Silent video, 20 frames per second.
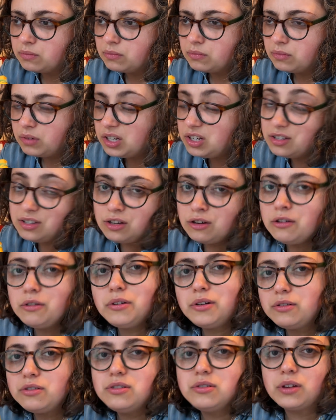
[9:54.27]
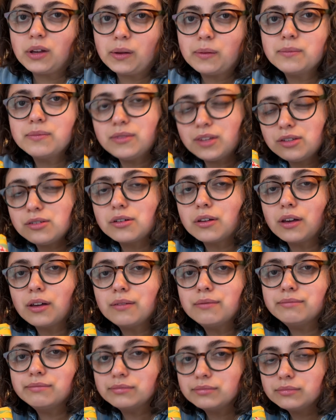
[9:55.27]
I just didn't know what I was doing. That's okay.
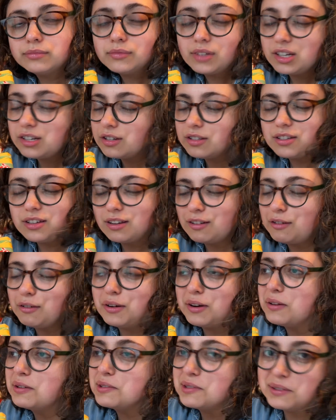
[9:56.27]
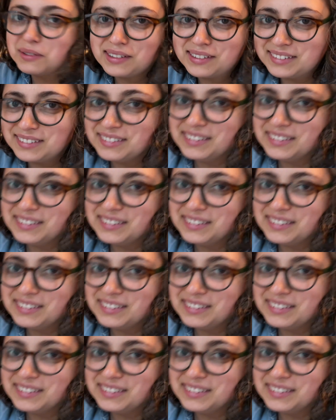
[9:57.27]
I just didn't know what I was doing.